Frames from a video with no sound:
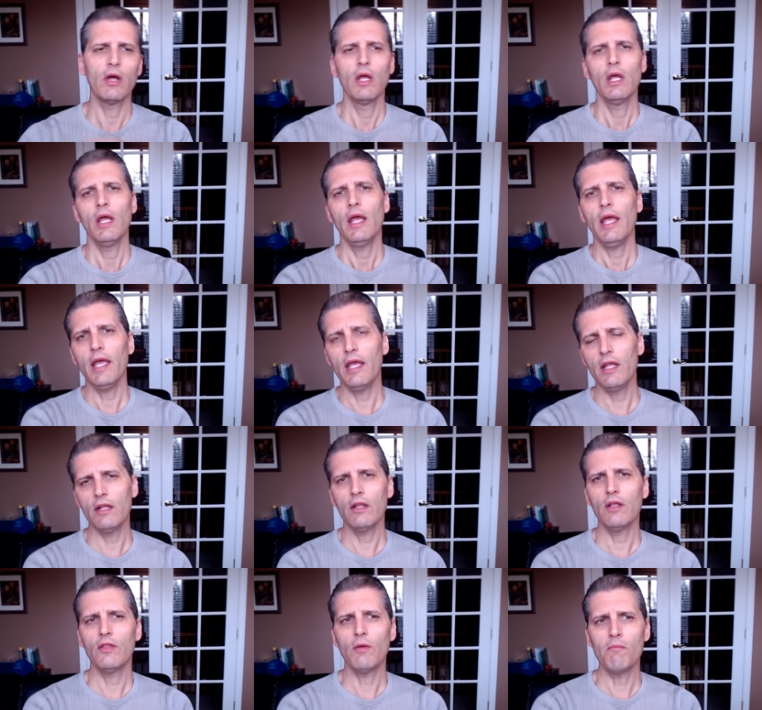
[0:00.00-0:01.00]

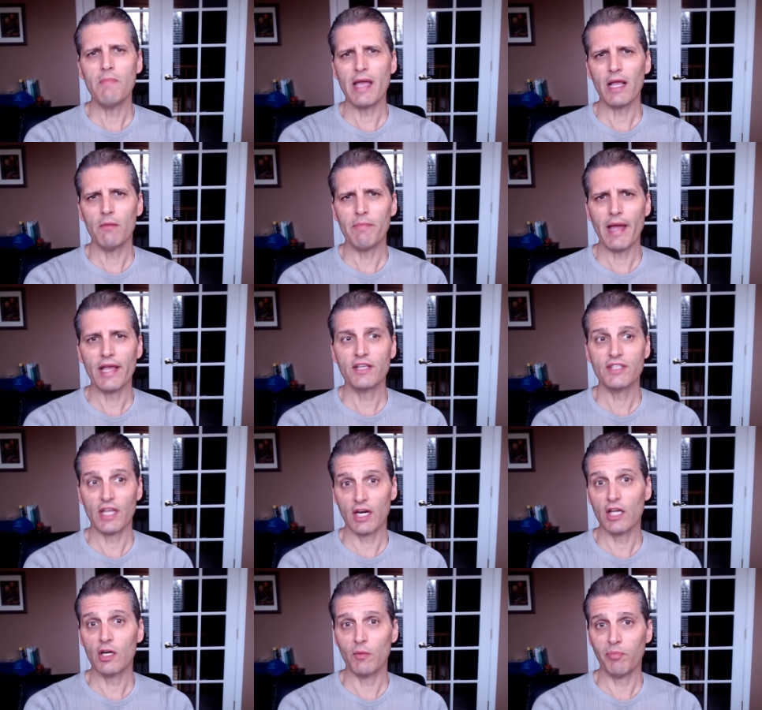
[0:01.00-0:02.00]
in the mega banks that are
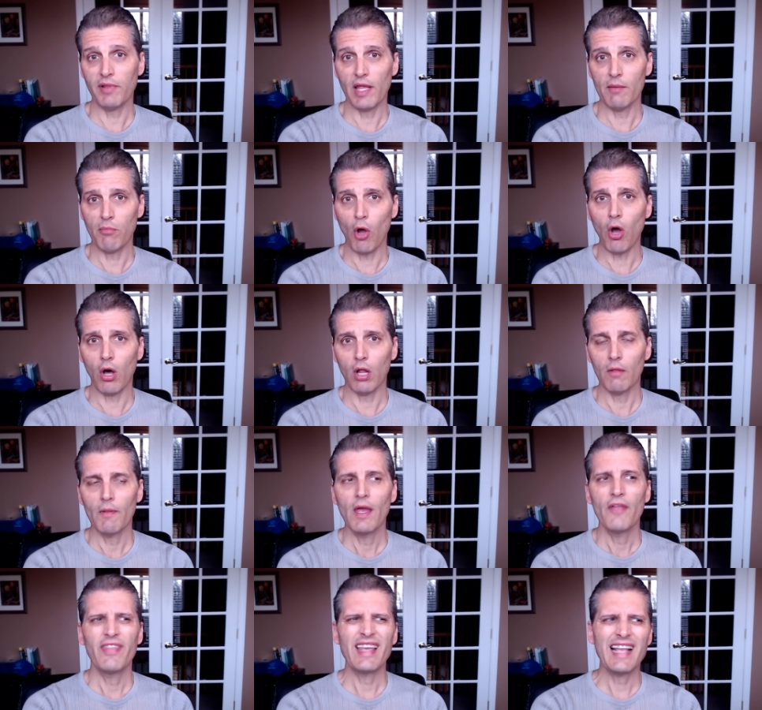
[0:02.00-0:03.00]
going to play ball.
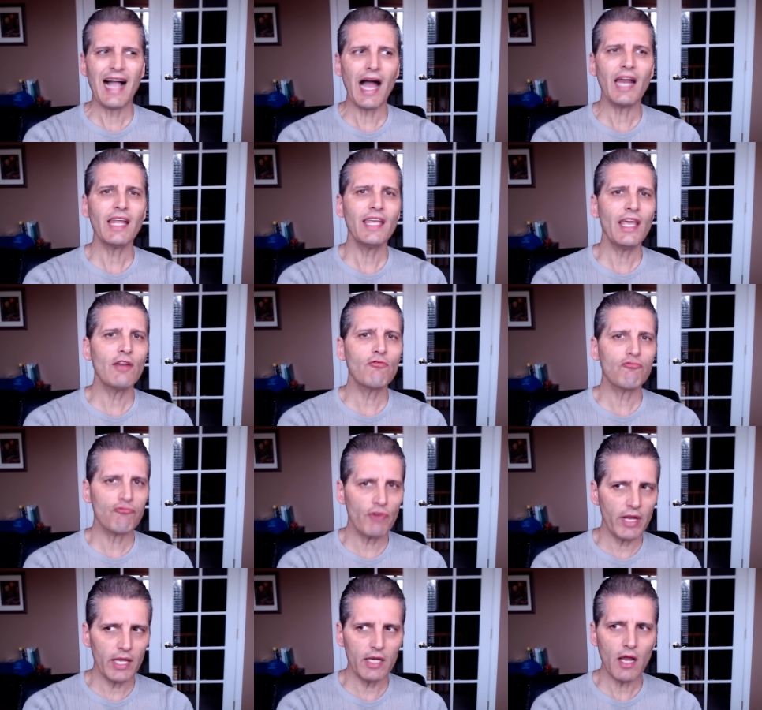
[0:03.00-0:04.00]
They got to get
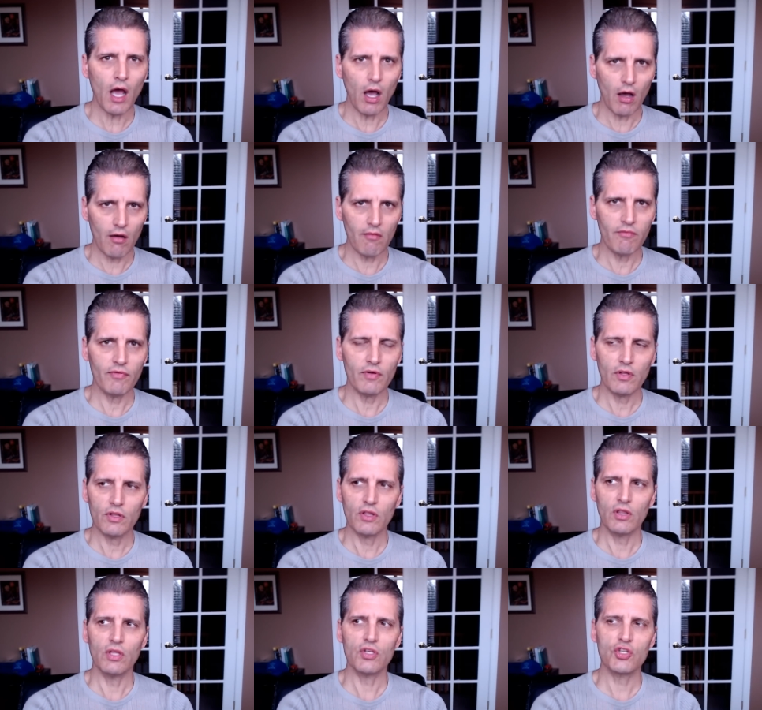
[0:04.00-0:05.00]
rid of
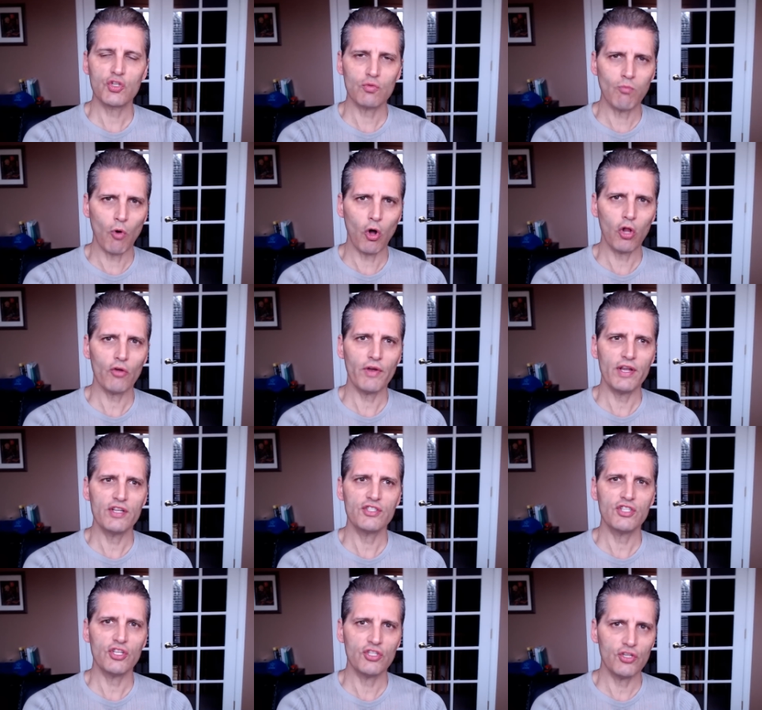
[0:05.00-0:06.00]
the the smaller
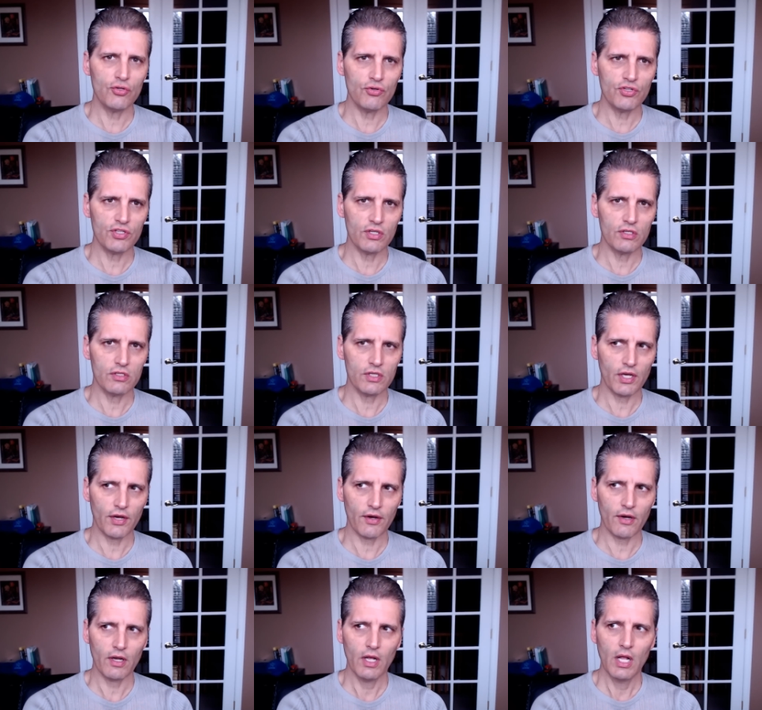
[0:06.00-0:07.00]
institutions
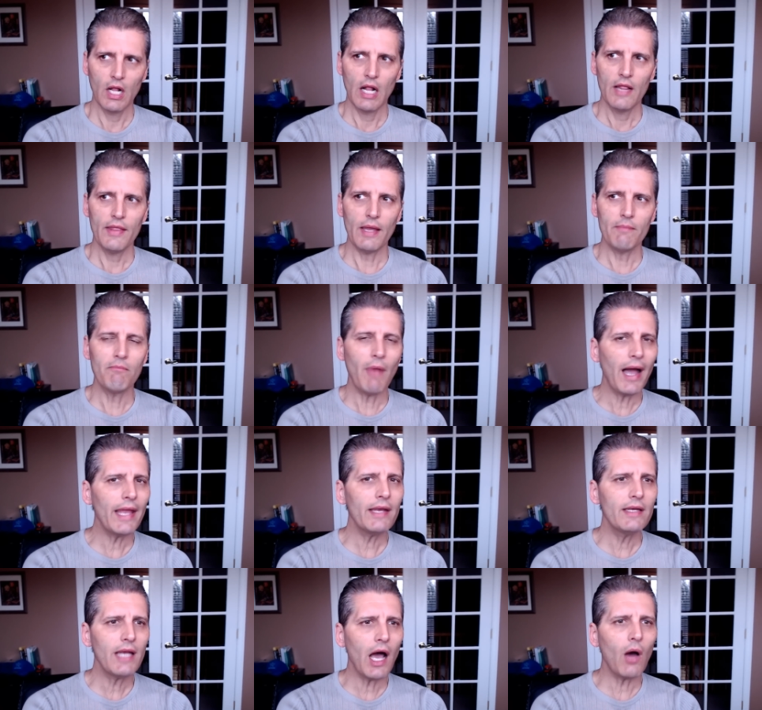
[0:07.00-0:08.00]
here that might
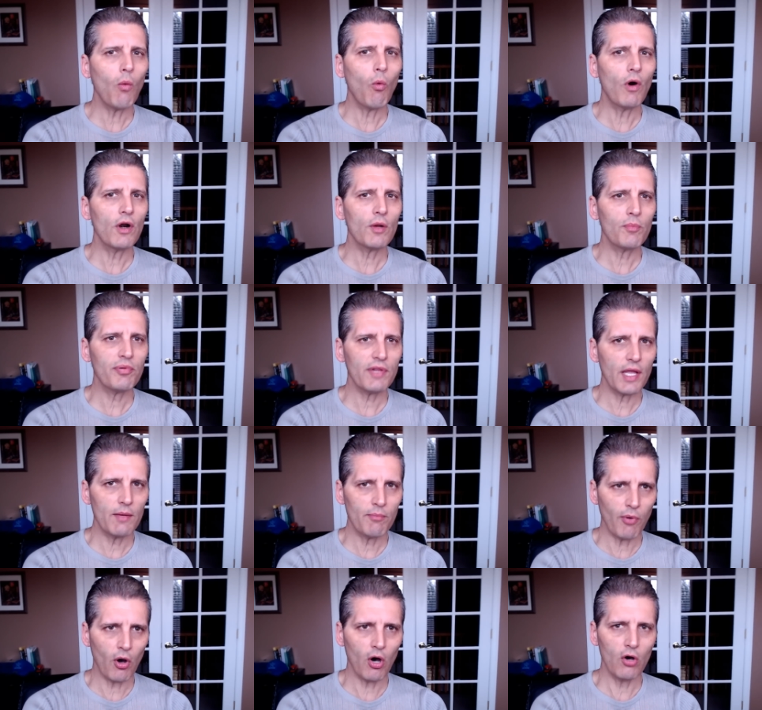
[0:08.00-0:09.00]
not want to play
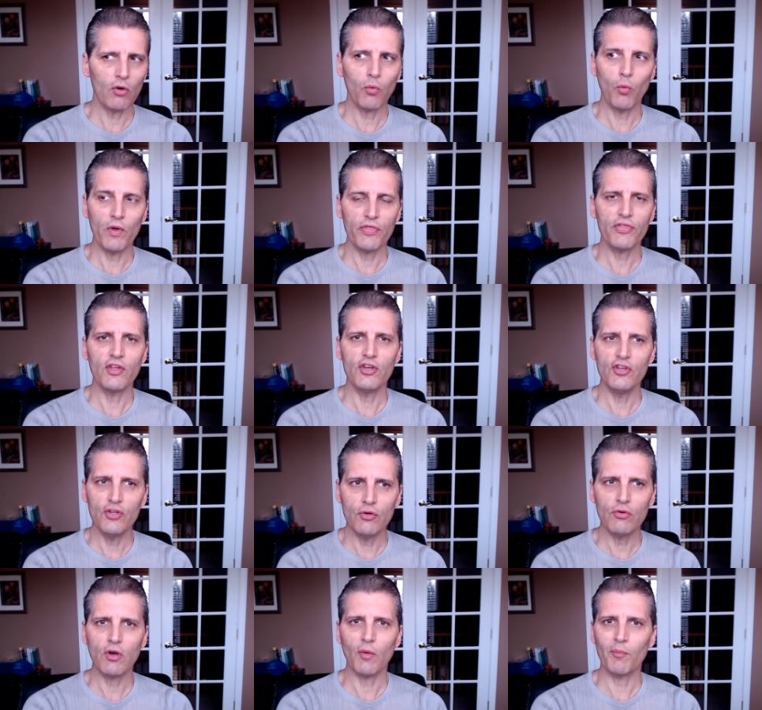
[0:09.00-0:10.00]
ball with the new
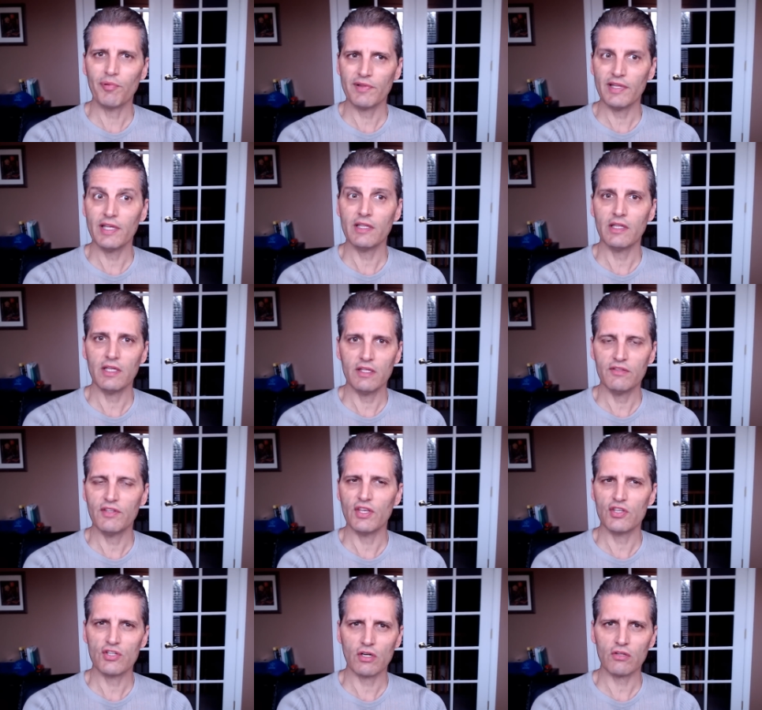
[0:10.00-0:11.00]
completely
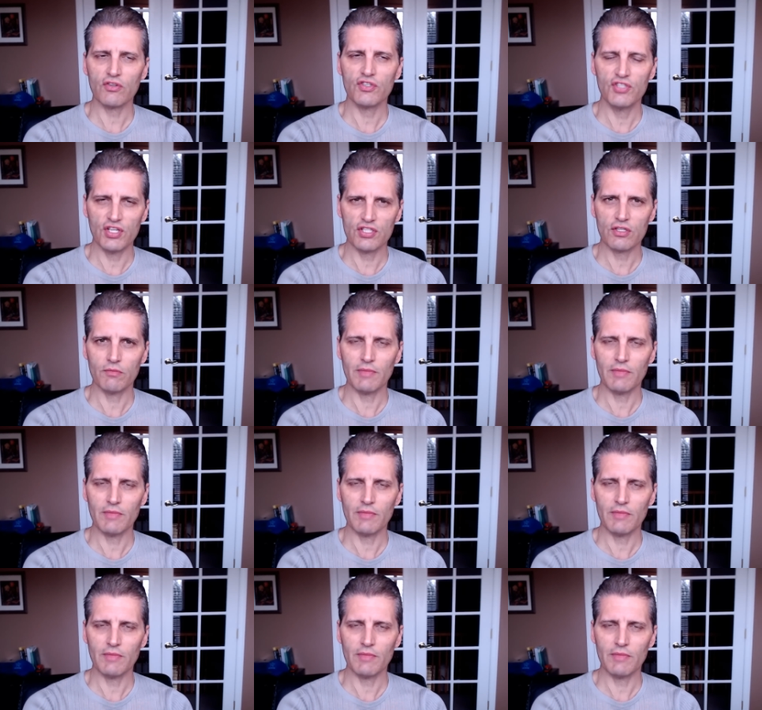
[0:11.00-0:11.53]
digital system that's